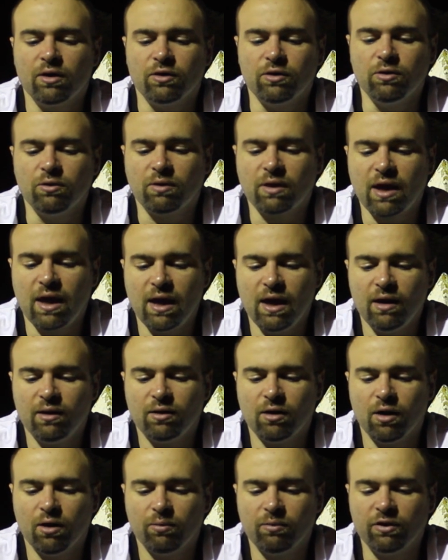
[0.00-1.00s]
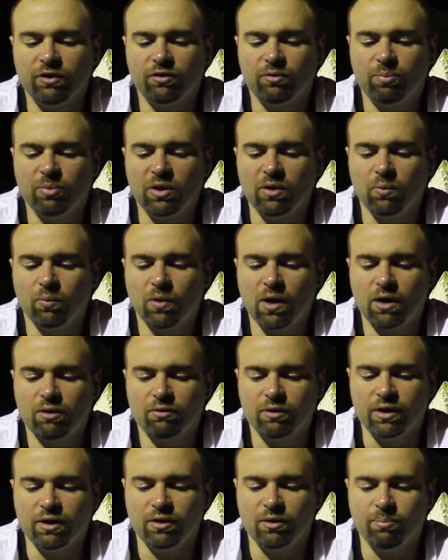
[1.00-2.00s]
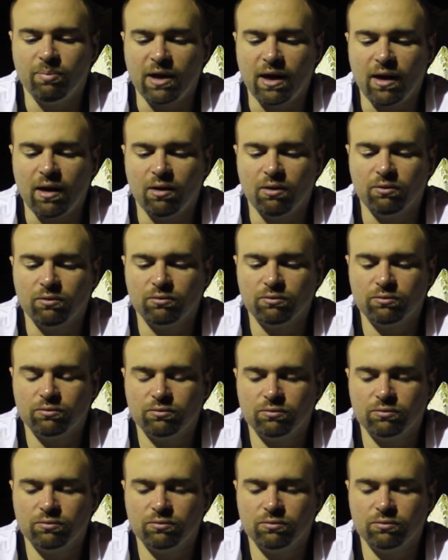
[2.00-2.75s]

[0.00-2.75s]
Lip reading: you can't always be worried about,